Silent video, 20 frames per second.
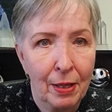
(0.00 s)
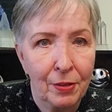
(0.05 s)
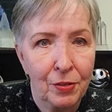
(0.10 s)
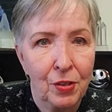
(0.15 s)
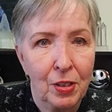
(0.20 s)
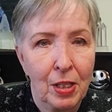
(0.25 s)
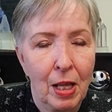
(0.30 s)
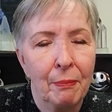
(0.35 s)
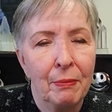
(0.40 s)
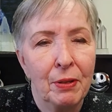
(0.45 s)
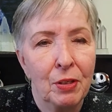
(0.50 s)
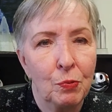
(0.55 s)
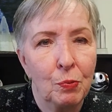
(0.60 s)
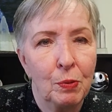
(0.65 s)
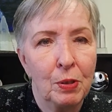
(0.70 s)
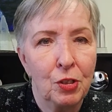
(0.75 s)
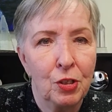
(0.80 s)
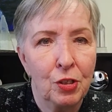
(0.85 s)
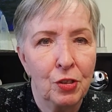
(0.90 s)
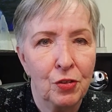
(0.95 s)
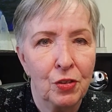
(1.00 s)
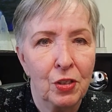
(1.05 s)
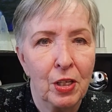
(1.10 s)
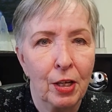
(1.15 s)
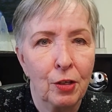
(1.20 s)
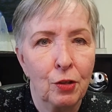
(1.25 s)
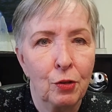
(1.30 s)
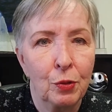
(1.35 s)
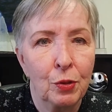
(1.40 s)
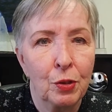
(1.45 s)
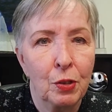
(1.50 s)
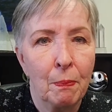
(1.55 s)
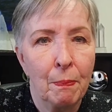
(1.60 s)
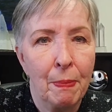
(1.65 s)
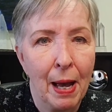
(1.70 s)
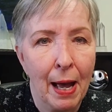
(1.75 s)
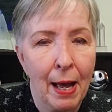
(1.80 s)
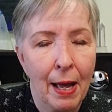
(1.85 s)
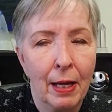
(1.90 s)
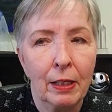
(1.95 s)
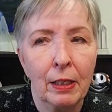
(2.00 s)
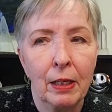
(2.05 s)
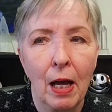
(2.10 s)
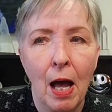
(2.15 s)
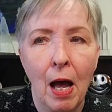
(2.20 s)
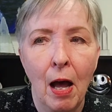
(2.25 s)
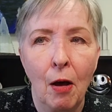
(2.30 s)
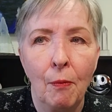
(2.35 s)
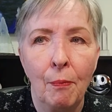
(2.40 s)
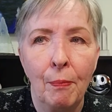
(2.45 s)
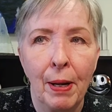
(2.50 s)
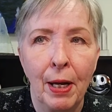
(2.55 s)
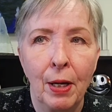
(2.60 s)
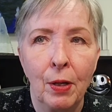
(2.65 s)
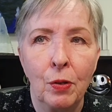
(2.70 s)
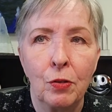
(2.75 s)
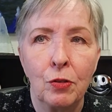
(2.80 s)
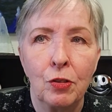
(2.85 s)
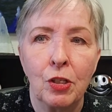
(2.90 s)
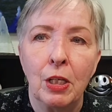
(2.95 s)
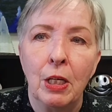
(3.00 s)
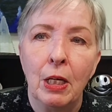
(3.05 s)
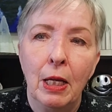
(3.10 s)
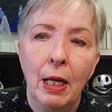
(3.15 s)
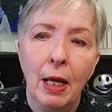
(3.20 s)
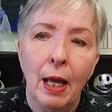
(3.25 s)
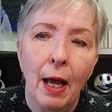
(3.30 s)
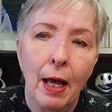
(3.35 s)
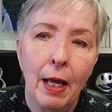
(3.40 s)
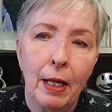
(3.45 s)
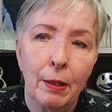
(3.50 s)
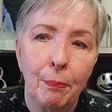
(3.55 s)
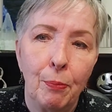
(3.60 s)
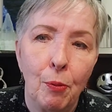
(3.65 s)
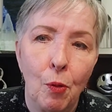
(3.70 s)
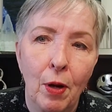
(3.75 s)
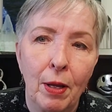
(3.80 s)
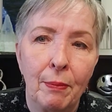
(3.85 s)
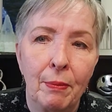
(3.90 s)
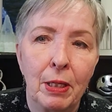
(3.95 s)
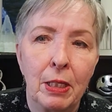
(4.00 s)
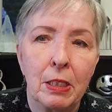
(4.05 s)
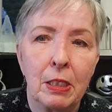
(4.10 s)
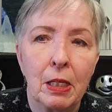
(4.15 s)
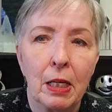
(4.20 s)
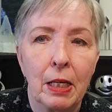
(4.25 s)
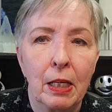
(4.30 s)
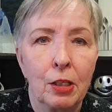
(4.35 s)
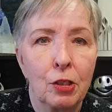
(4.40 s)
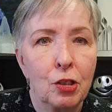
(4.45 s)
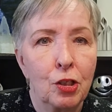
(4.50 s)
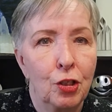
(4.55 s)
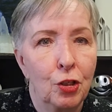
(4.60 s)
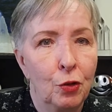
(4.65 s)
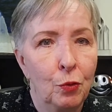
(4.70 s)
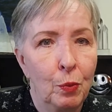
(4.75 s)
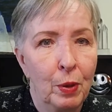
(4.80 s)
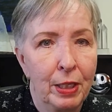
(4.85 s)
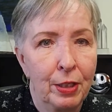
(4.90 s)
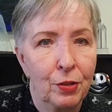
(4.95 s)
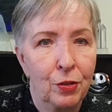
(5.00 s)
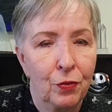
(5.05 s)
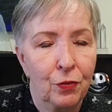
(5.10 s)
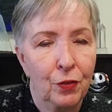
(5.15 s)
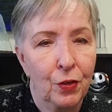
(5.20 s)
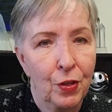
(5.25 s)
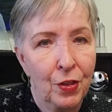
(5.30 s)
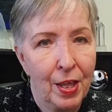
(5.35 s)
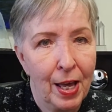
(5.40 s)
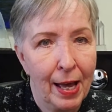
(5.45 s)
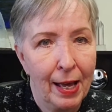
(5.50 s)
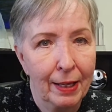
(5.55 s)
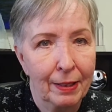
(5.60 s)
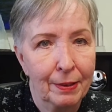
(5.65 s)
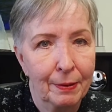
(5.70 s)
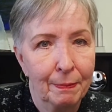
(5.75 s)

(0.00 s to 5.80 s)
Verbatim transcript: So that means we should schedule you back. How about an appointment in two weeks for that?